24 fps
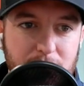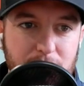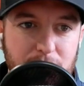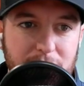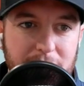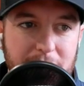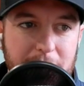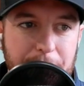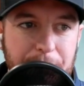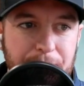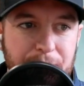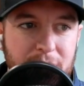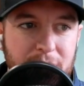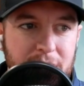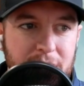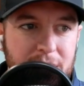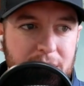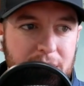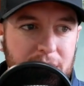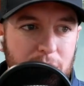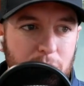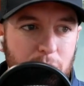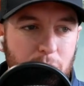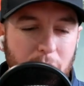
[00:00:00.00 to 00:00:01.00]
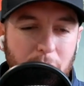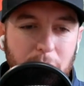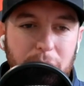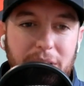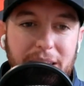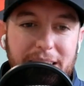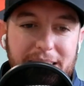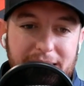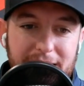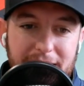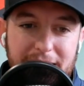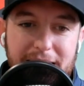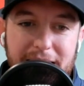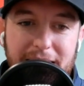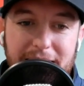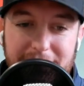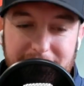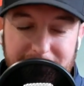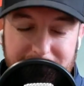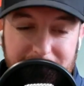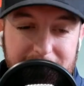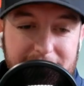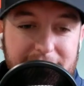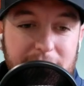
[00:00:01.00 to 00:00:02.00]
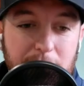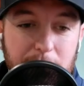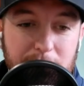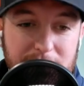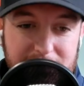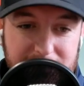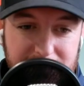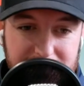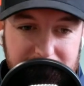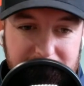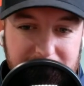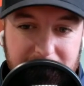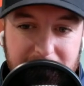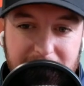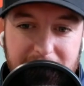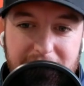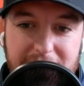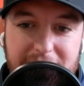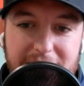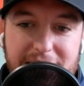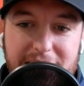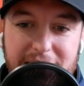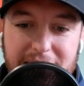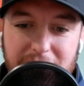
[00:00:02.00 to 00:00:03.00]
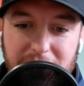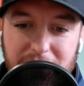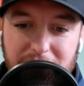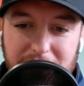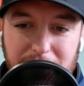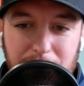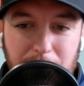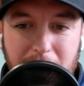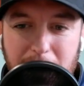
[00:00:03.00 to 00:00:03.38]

But let's say somebody's listening to this and they're like,